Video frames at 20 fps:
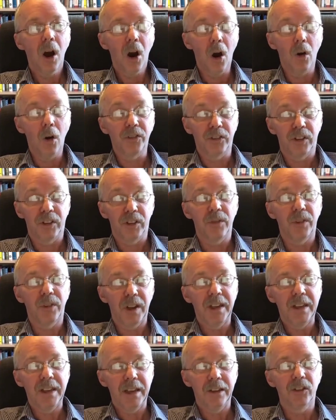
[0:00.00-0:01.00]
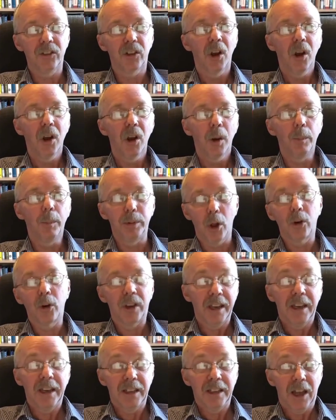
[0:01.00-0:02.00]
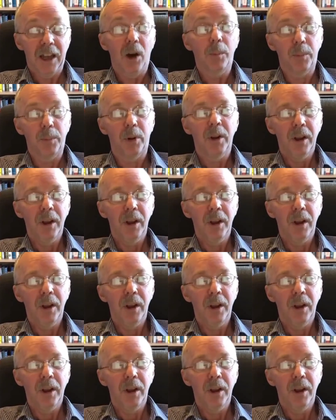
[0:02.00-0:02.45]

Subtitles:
of civilians blocking it up